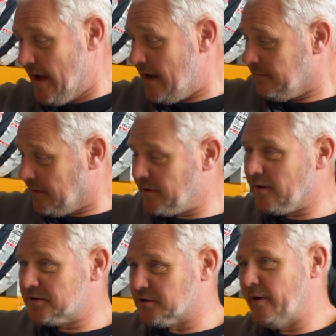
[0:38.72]
Yeah, I do a
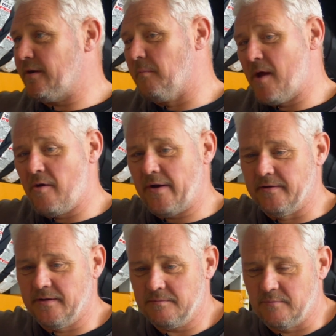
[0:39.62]
lot of touring on my own
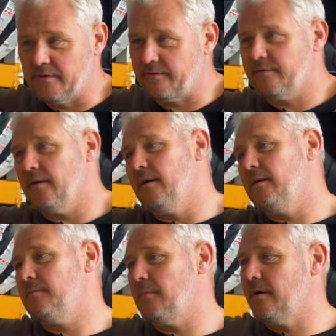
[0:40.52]
and with
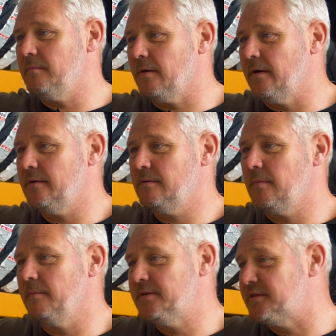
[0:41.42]
my
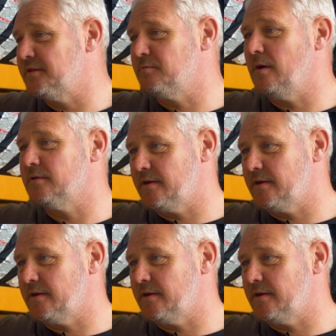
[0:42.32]
missus as well.